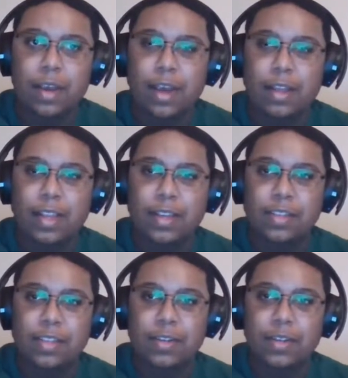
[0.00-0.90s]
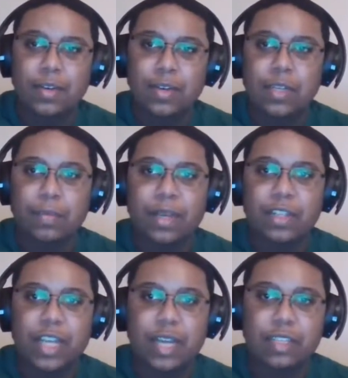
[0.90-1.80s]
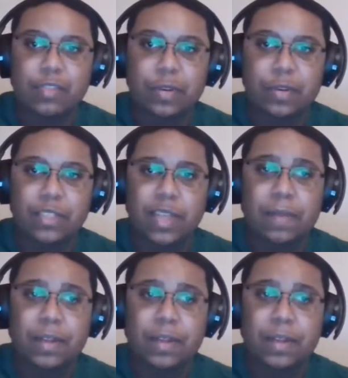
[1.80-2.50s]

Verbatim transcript: I think it's certainly going to be a challenge for some